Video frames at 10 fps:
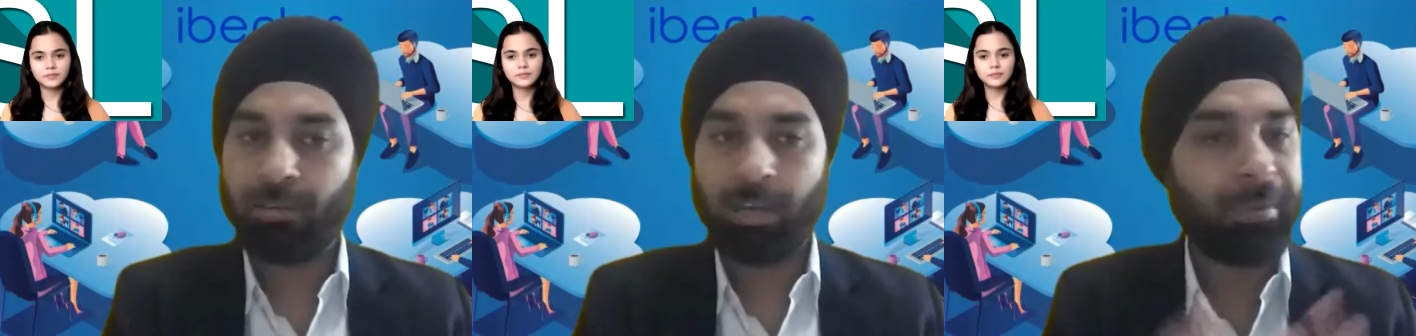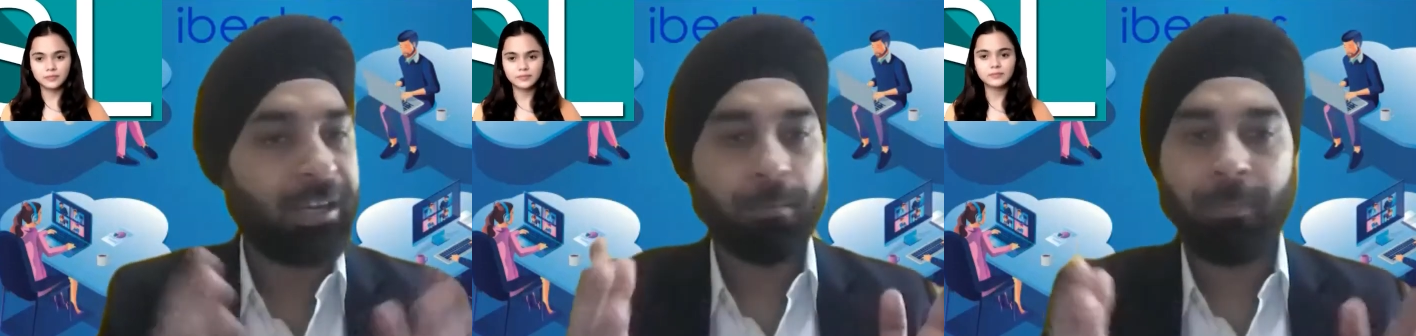Speaker 1: a
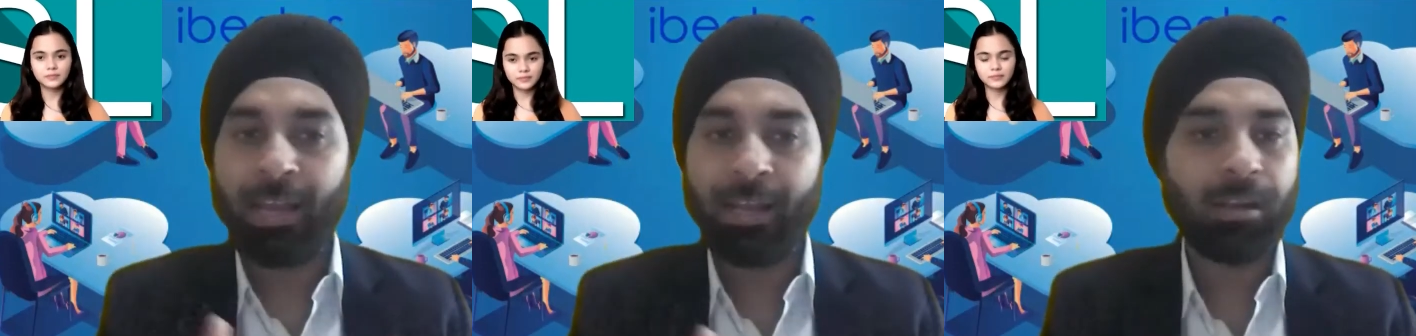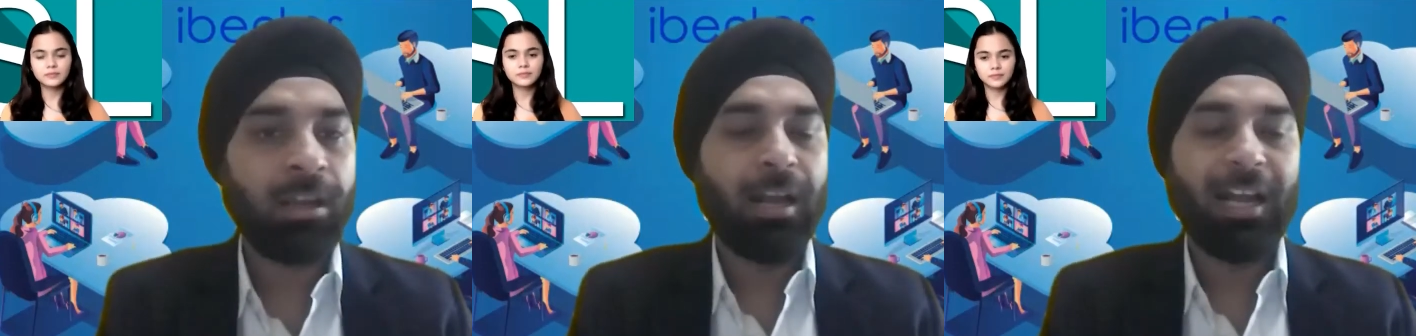bigger bank,
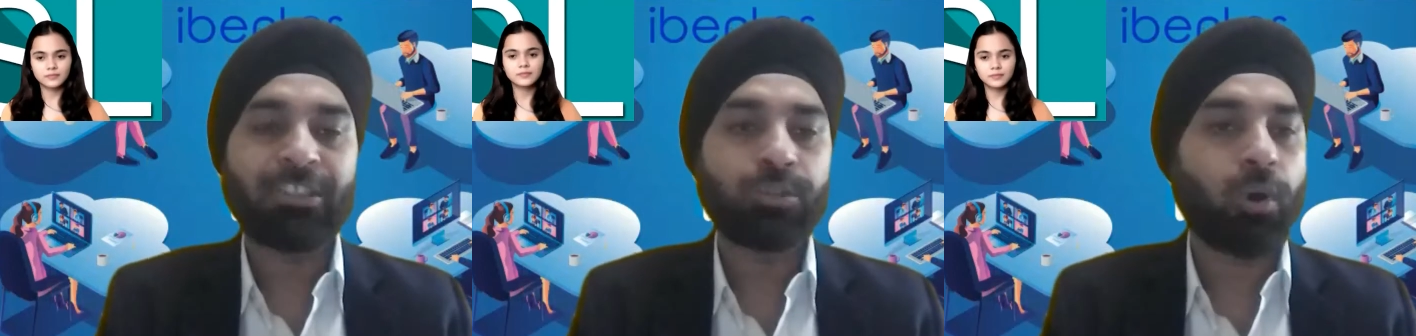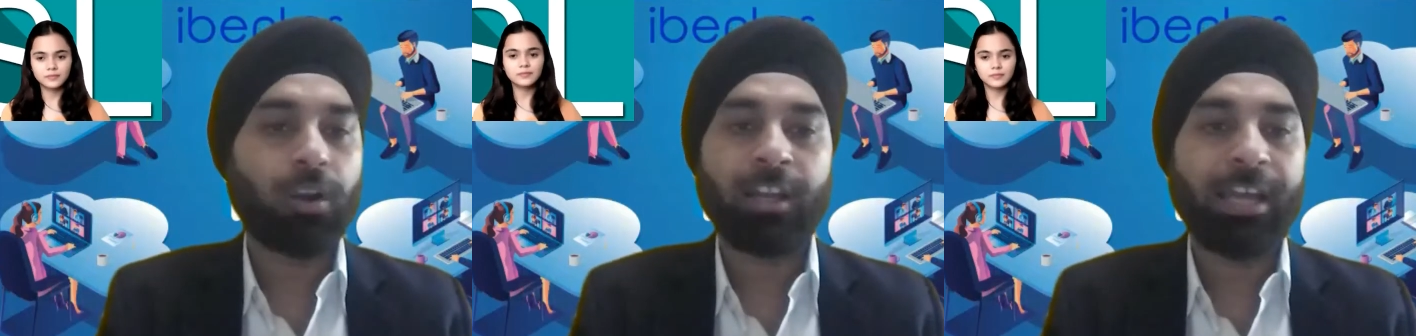has to
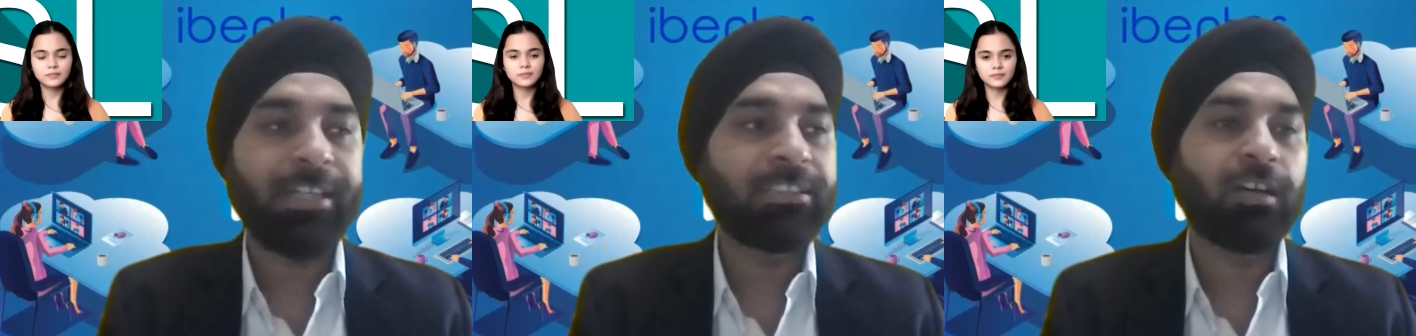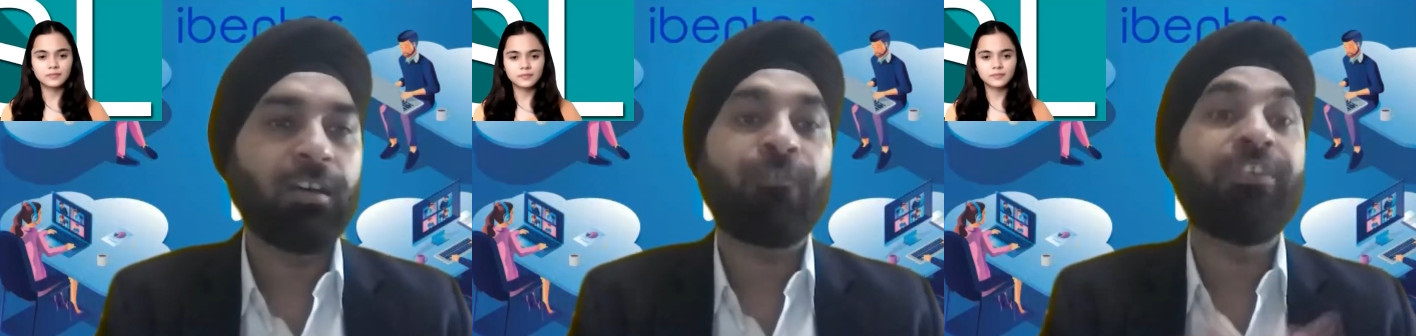organize
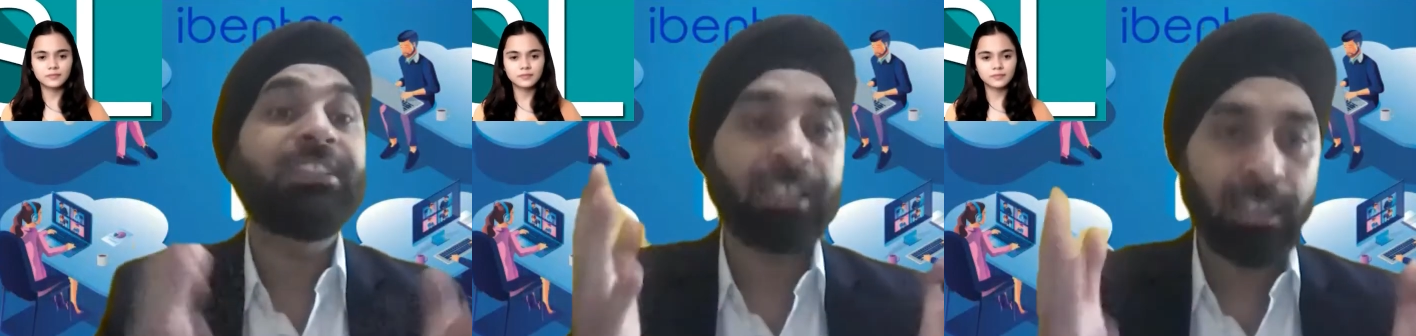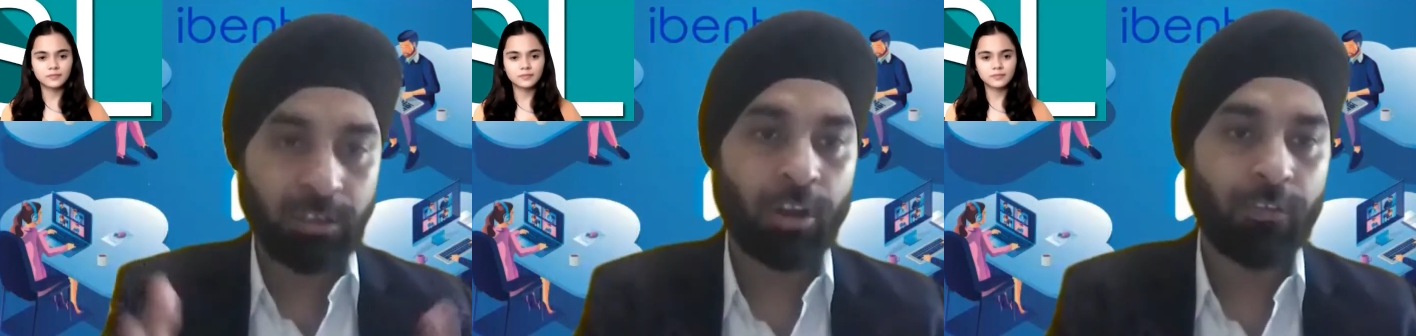a
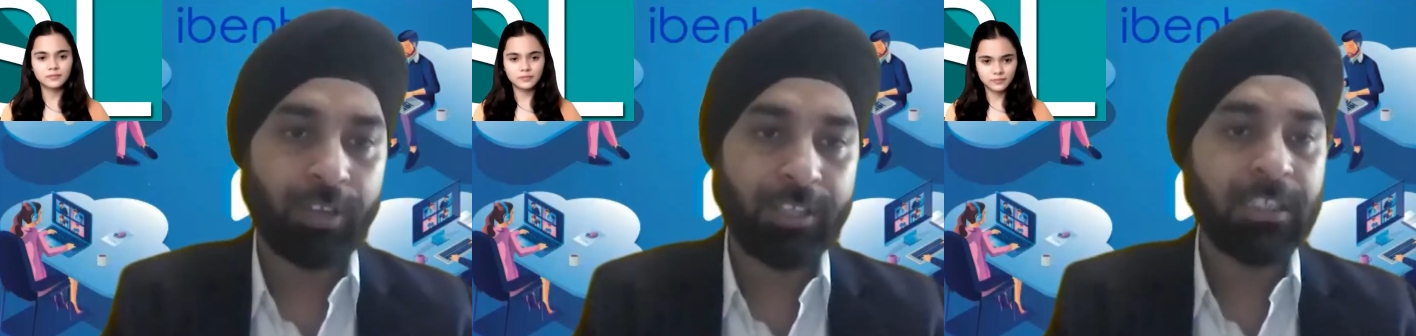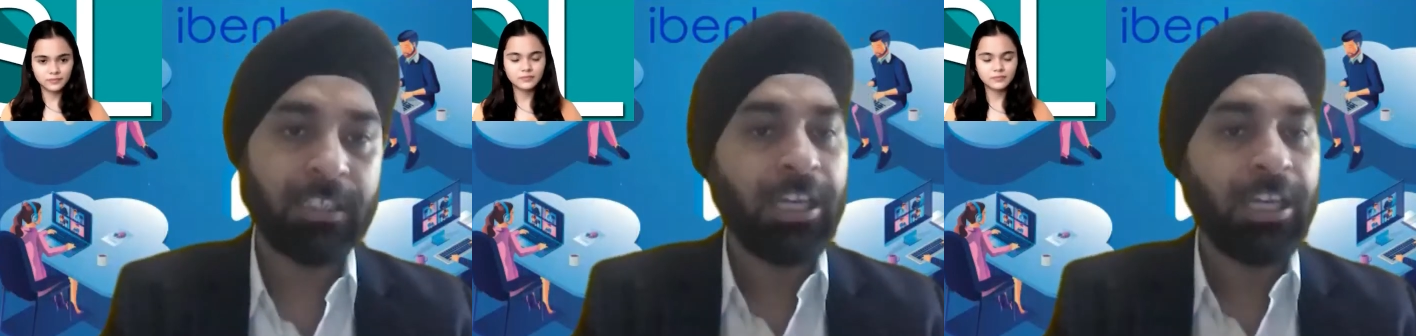physical conference,